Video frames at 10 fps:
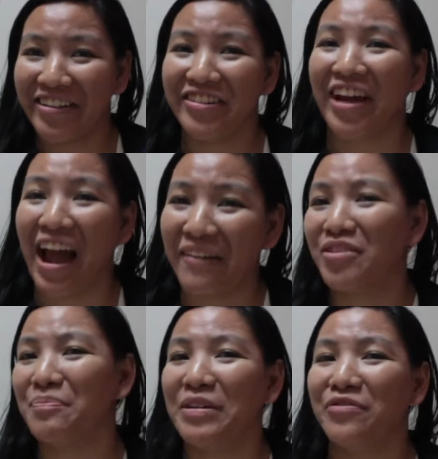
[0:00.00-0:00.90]
you have
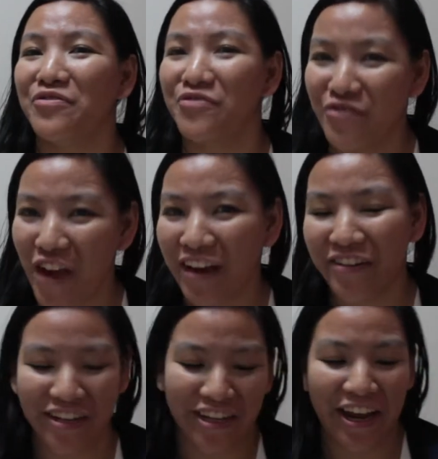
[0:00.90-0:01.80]
to be
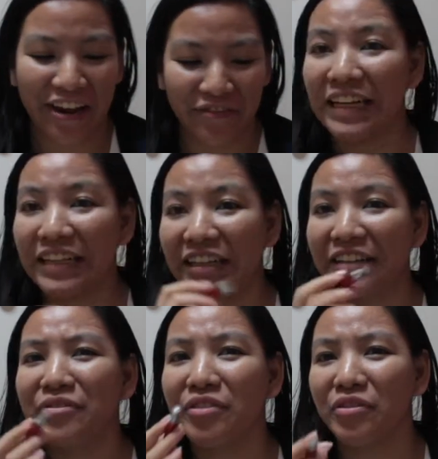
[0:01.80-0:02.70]
very careful. It gives